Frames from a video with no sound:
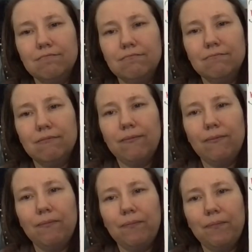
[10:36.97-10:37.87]

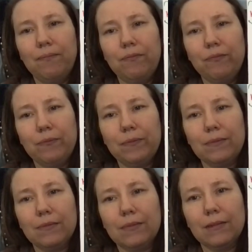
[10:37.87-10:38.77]

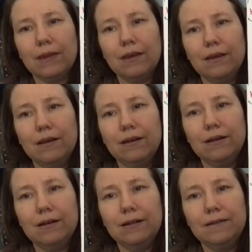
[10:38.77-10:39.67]

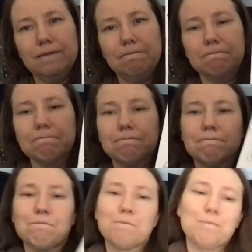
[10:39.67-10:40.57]

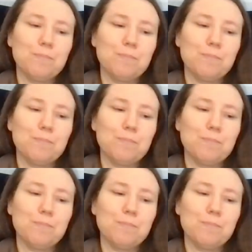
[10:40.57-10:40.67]
(silence)